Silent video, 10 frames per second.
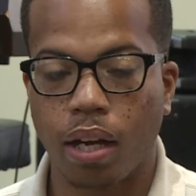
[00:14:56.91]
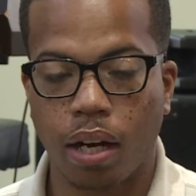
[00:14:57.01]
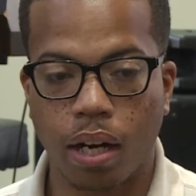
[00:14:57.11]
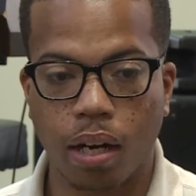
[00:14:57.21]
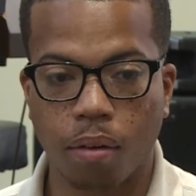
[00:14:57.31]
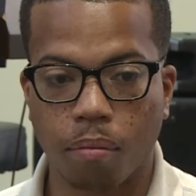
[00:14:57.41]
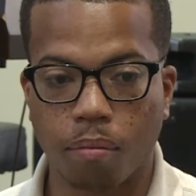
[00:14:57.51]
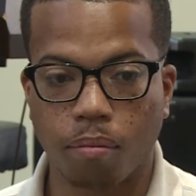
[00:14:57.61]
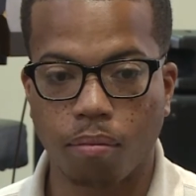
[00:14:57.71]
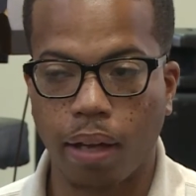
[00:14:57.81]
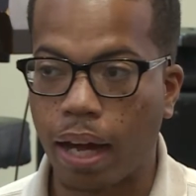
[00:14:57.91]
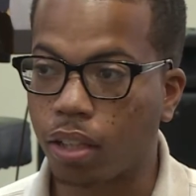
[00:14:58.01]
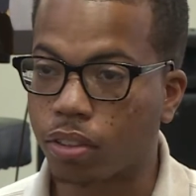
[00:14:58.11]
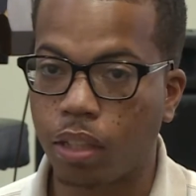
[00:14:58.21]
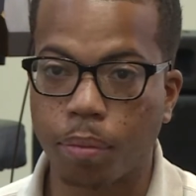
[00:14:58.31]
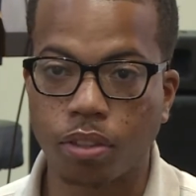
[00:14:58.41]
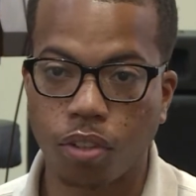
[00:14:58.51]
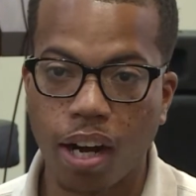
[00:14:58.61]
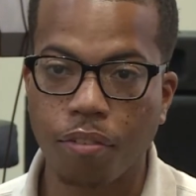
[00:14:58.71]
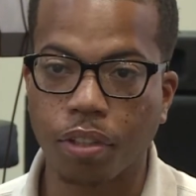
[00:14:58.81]
Um, how's he been
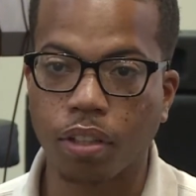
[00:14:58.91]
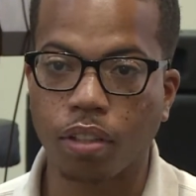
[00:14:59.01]
driving?